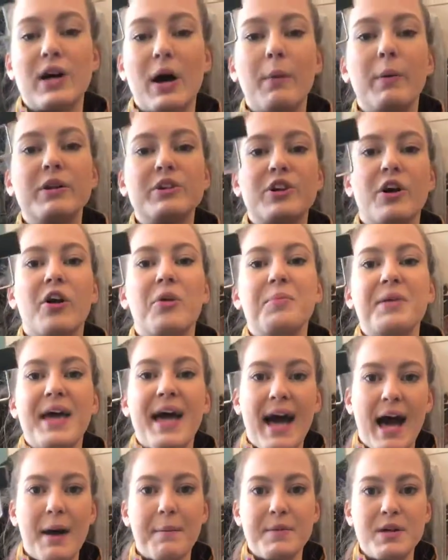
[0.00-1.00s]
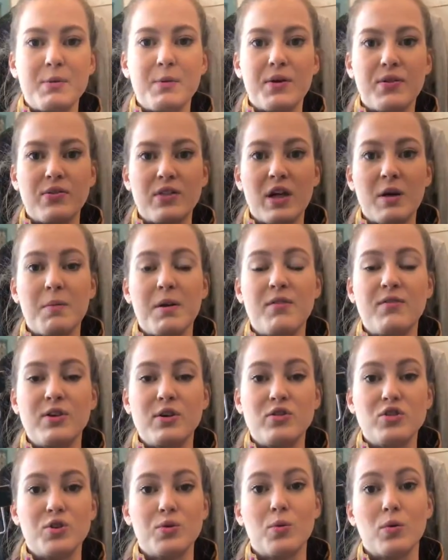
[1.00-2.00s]
so I want y'all to be happy with them if
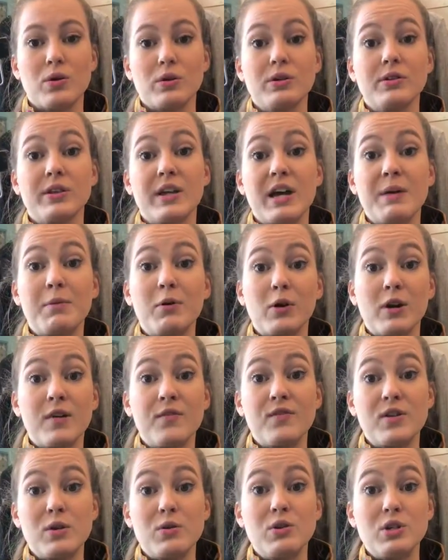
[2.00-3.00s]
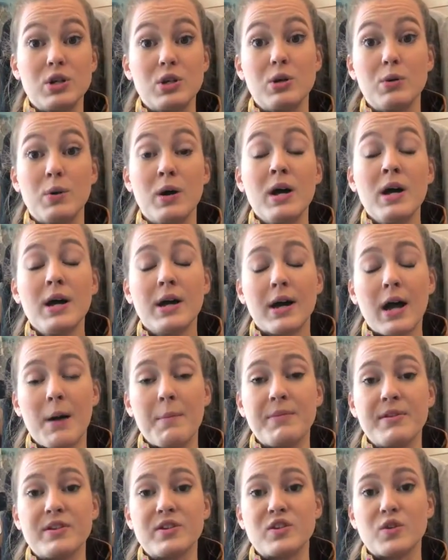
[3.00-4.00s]
you do order them or if you do
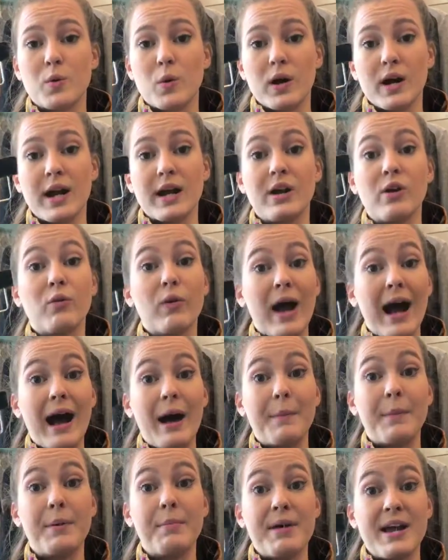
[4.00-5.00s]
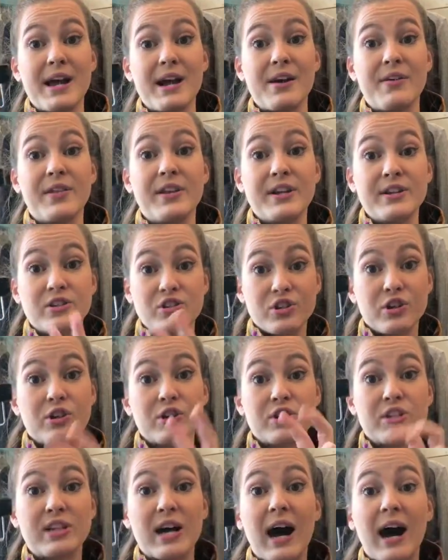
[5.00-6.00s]
come in the store and grab a pair that is
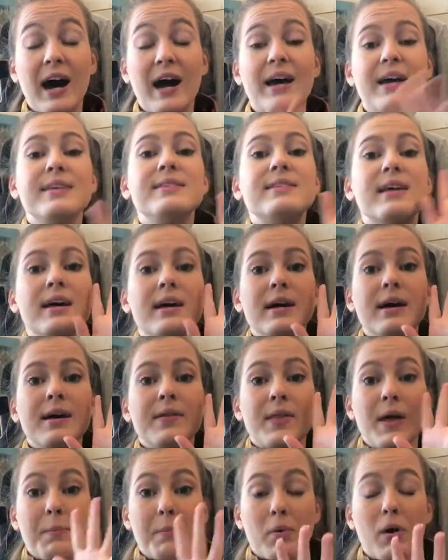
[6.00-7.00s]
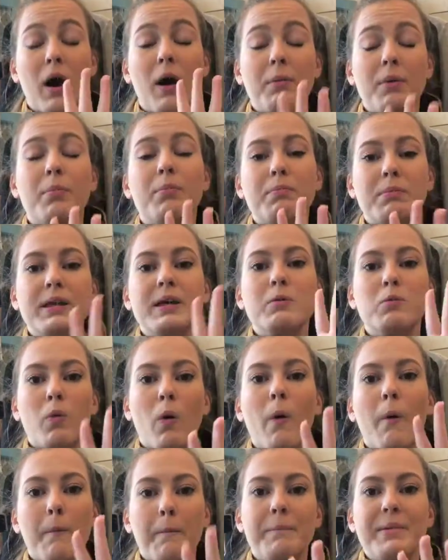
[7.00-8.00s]
your size. They probably
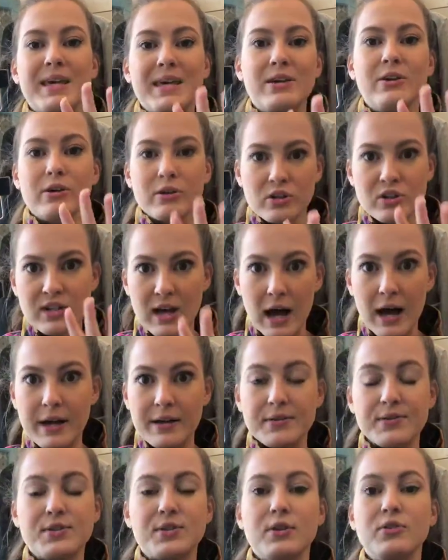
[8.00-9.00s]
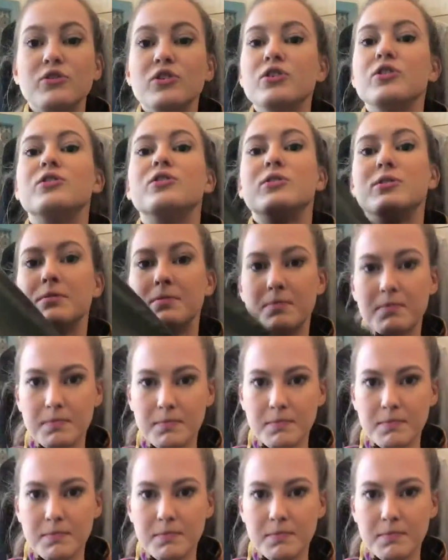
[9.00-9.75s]
won't be your size, so just